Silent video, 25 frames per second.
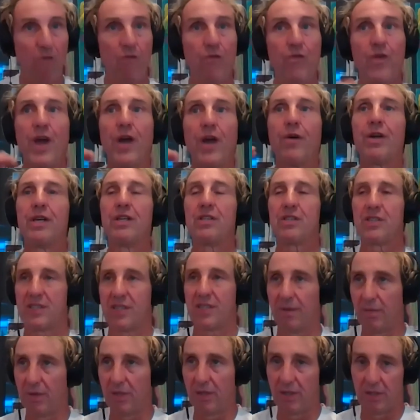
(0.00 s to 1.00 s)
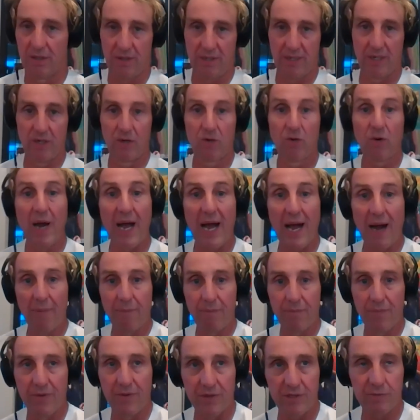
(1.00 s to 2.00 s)
very similar and
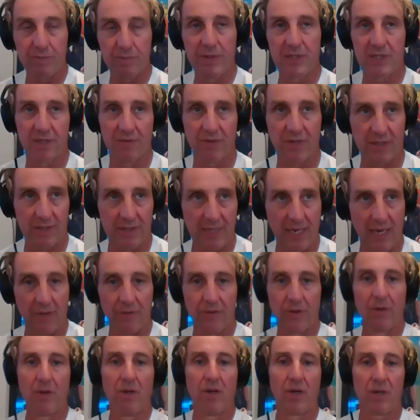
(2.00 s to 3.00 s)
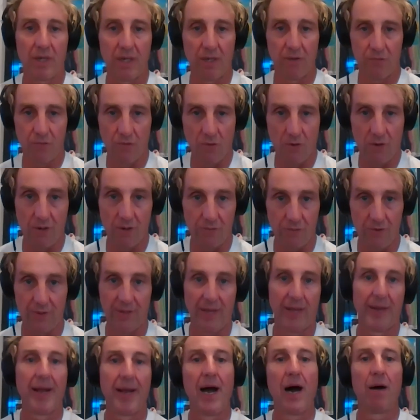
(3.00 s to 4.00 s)
grab the specific sound they're looking for
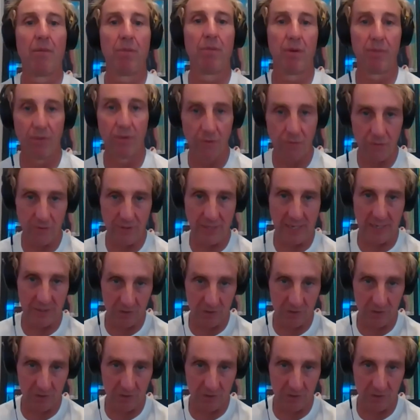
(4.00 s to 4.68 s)
for that album or for